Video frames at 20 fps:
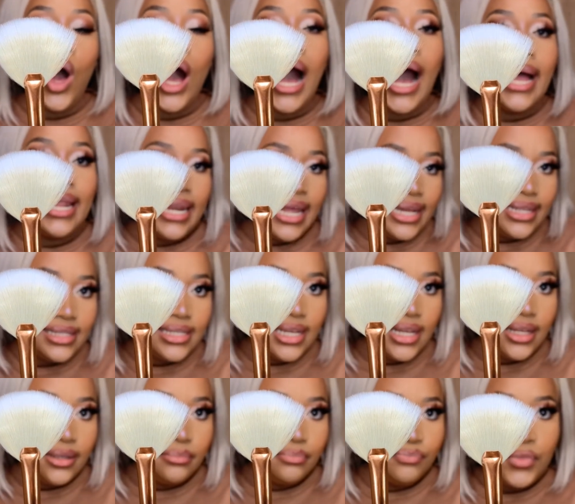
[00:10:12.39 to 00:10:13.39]

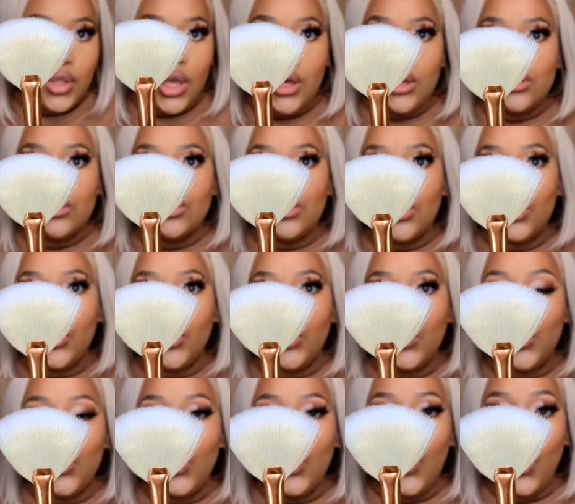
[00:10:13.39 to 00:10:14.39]
highlighter
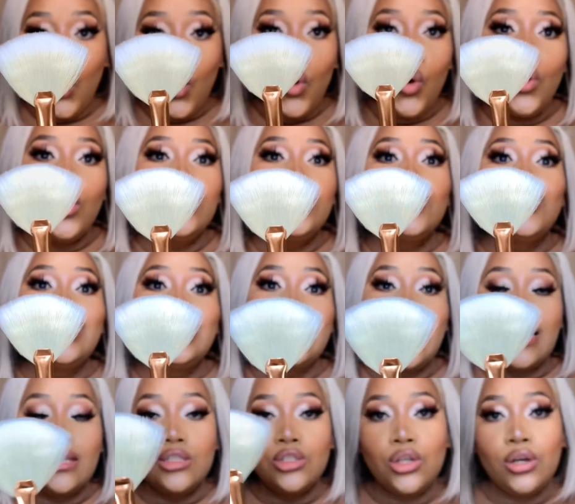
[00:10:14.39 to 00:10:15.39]
so or to
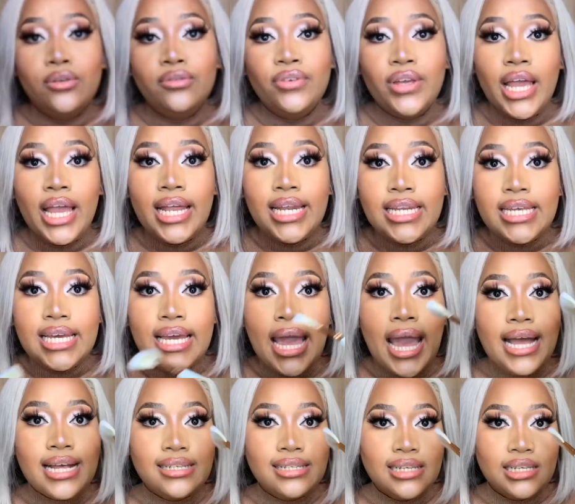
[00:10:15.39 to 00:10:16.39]
dust off any
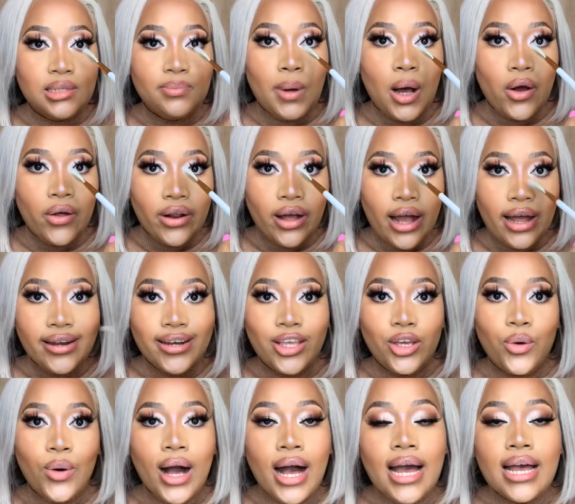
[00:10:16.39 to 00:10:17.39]
excess powder under
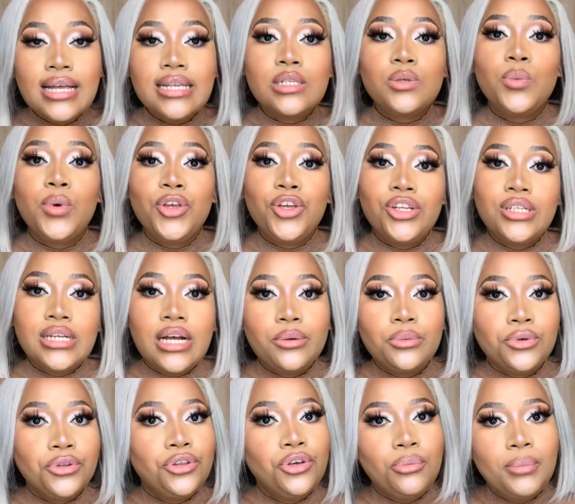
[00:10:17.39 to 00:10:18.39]
your eyes when you're done
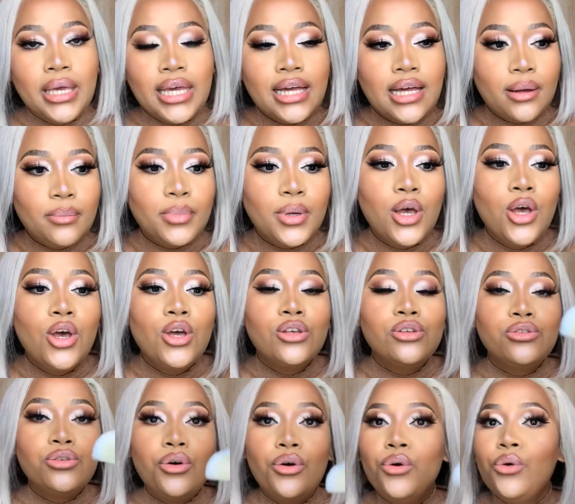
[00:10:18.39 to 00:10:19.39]
with your makeup
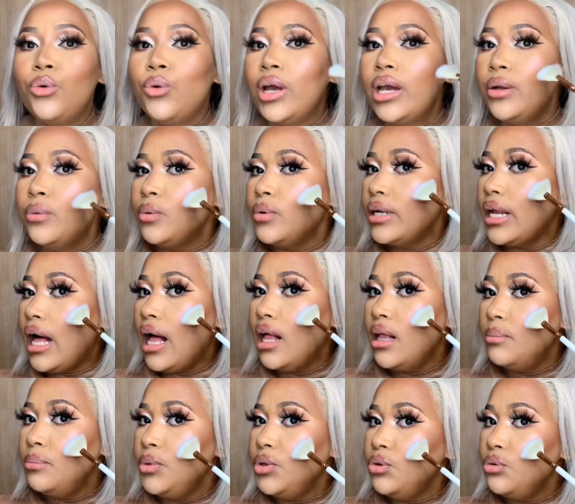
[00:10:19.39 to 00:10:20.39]
so it would
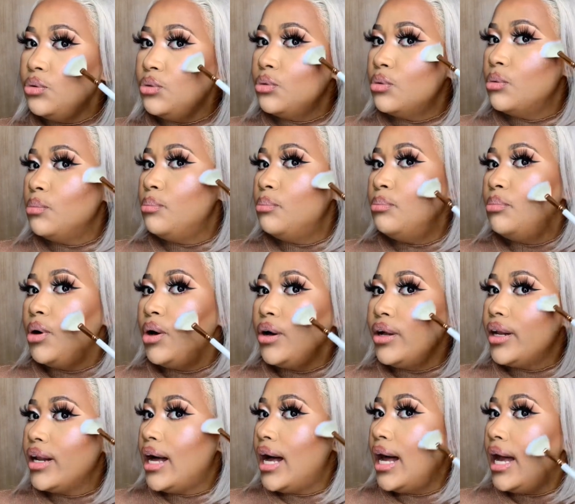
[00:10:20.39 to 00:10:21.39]
help you
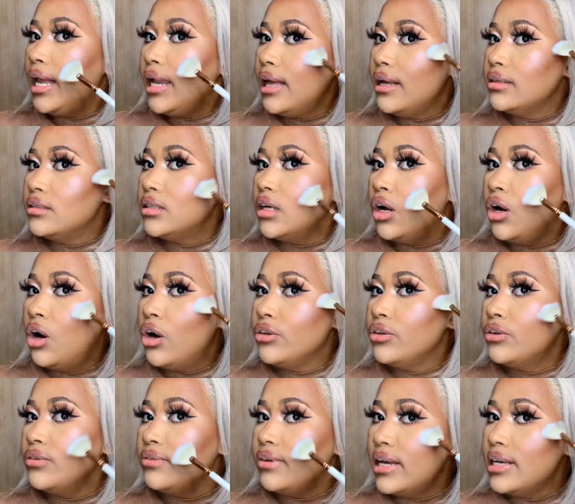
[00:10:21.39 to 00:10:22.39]
put highlighter on
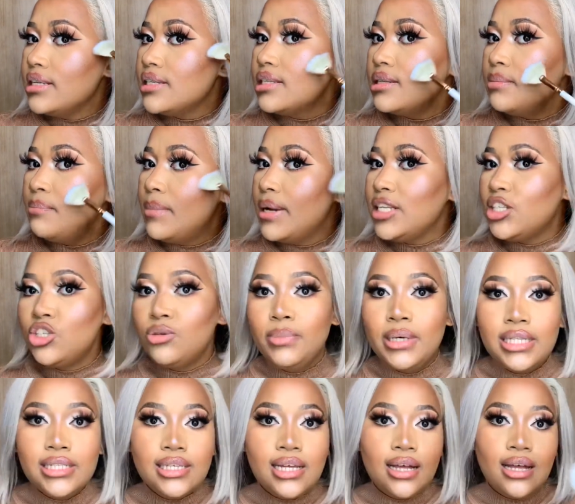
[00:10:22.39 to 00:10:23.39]
your face much
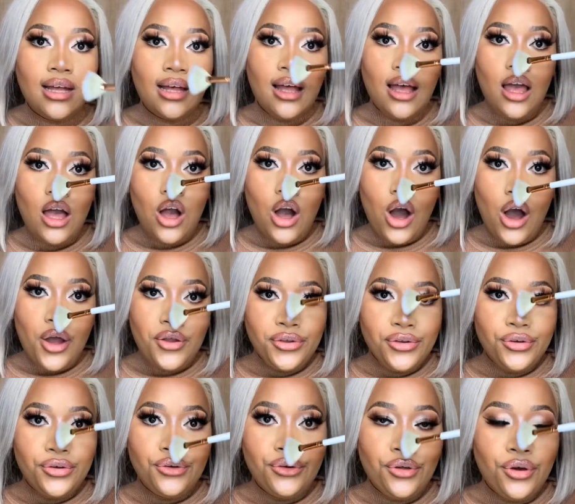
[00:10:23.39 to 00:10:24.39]
better on
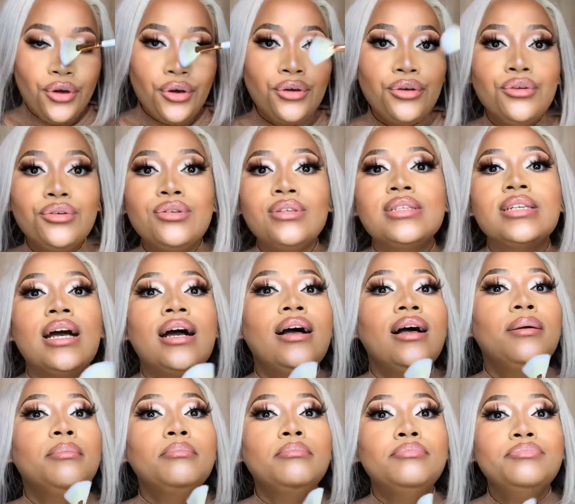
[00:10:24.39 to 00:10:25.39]
your nose
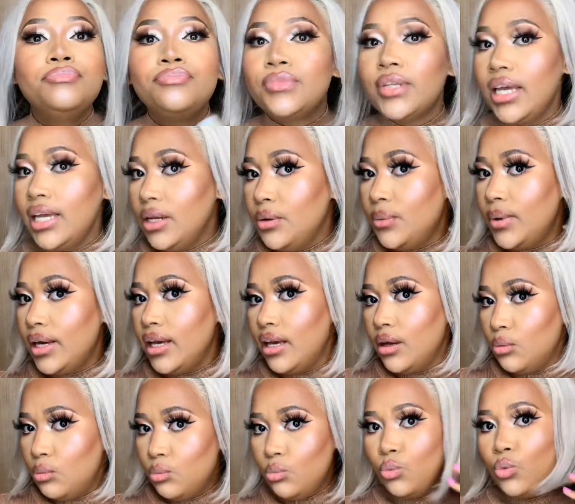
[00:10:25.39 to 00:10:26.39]
um anyway
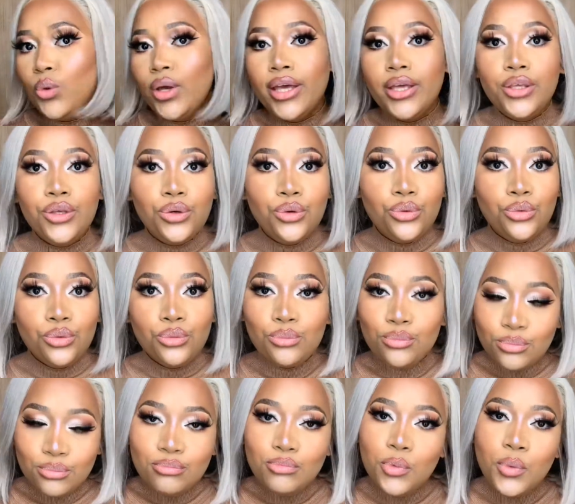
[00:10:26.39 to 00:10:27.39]
where you
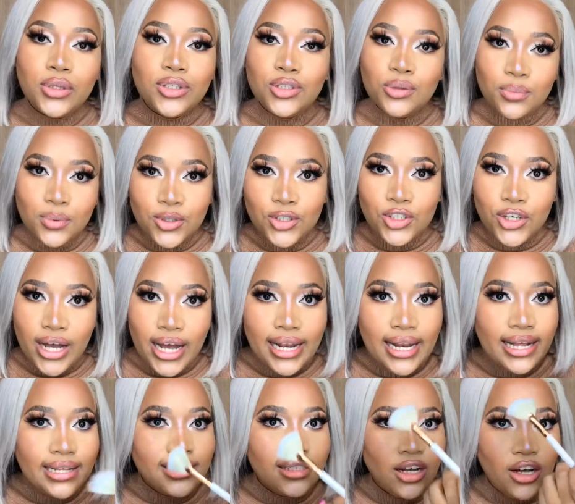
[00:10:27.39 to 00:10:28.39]
want to put your
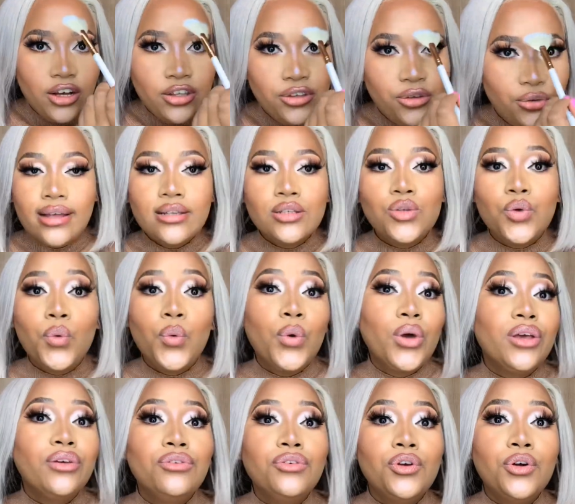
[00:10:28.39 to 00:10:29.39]
highlighter on your face or
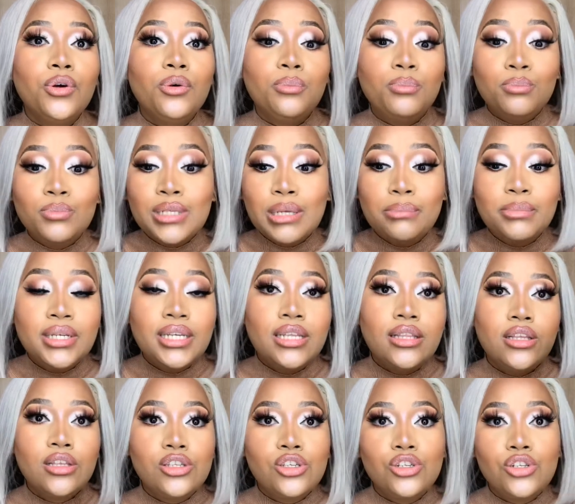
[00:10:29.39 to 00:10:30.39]
if you're somebody
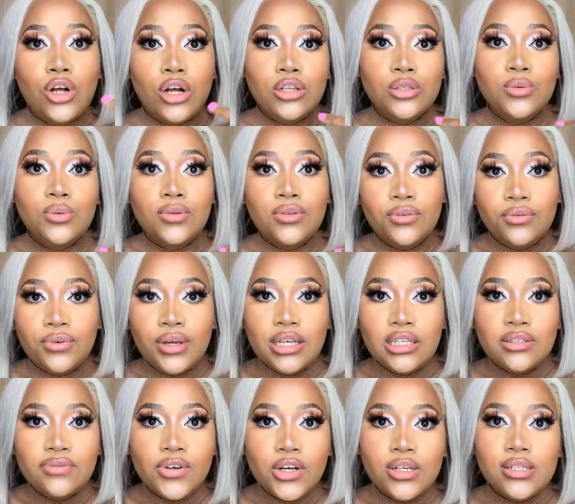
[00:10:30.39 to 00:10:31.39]
that starts with the
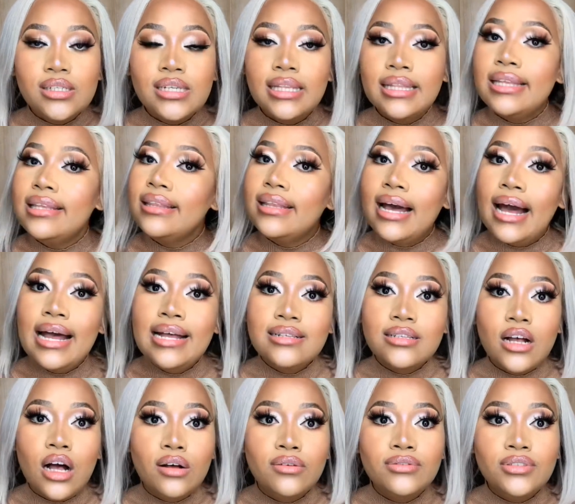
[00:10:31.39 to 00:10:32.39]
face first and then the eyes
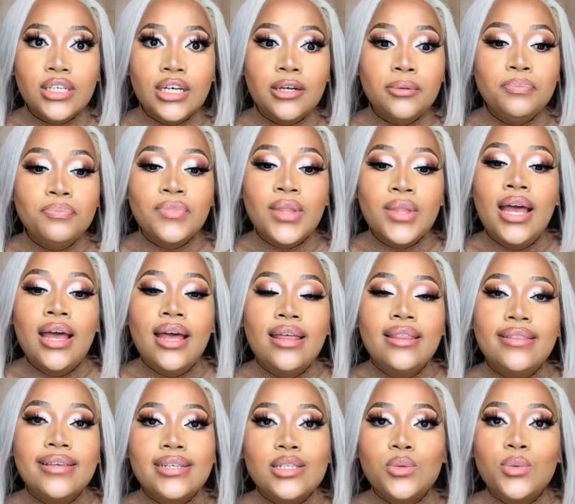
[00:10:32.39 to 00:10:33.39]
after
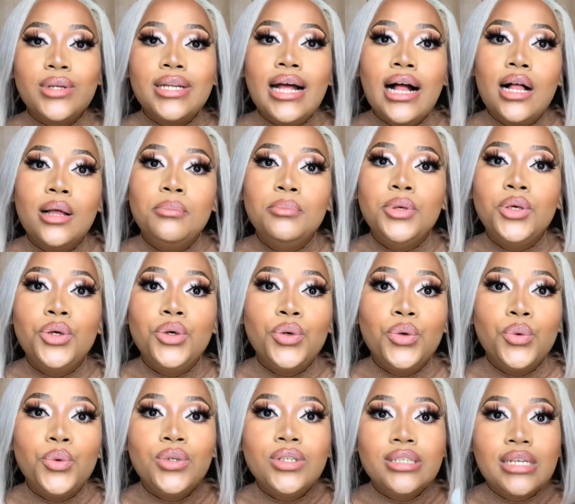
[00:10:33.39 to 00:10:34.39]
this would help
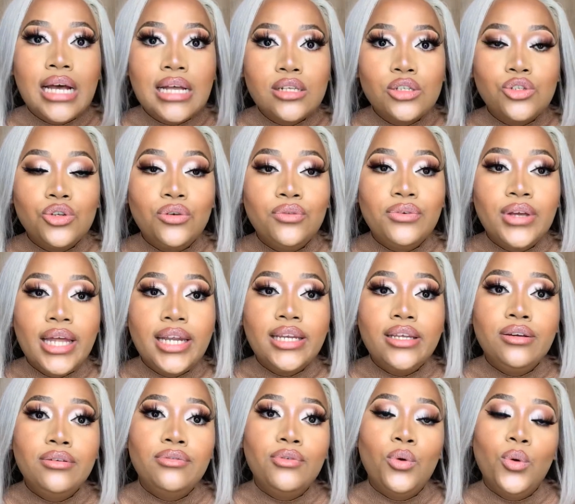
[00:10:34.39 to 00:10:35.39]
you dust off any
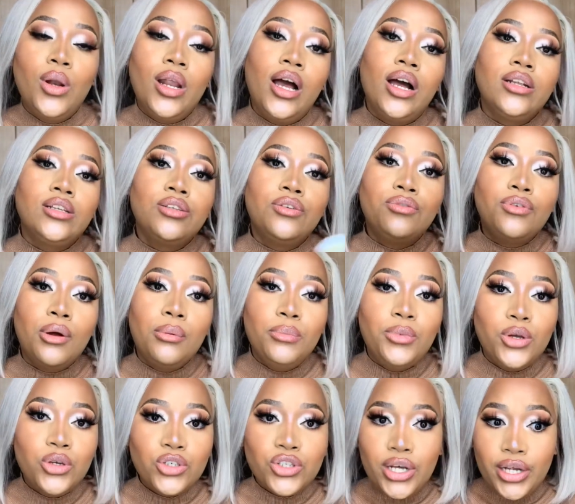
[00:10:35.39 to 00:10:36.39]
fallout from
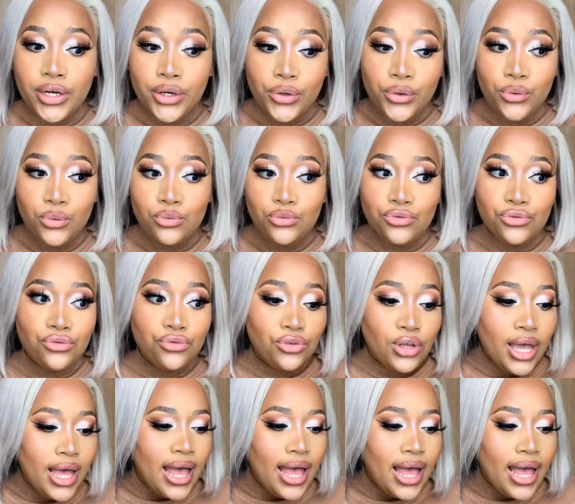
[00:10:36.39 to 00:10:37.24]
your shadows.